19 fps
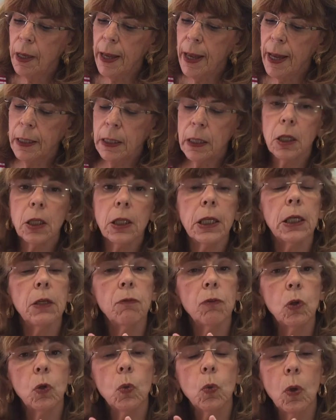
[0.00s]
And it'll
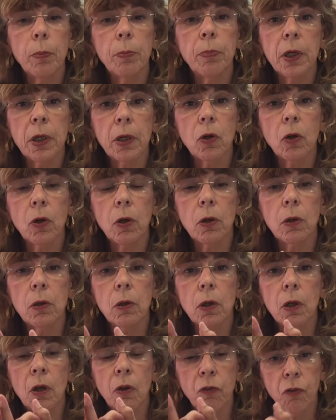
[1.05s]
give you a
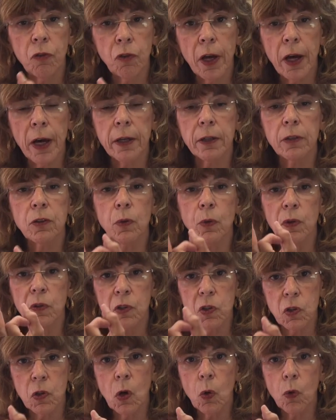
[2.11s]
bigger effect or a
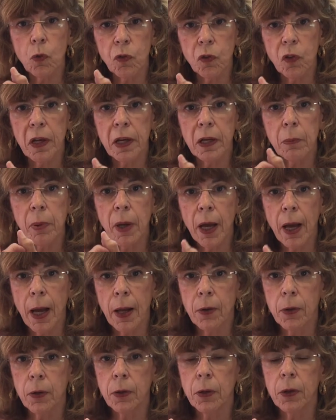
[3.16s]
snowflake
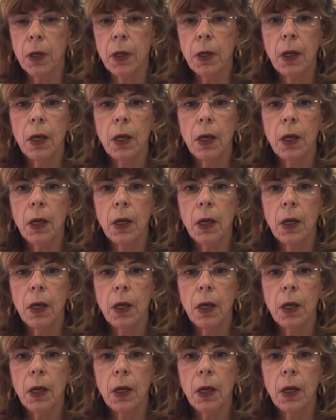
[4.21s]
pattern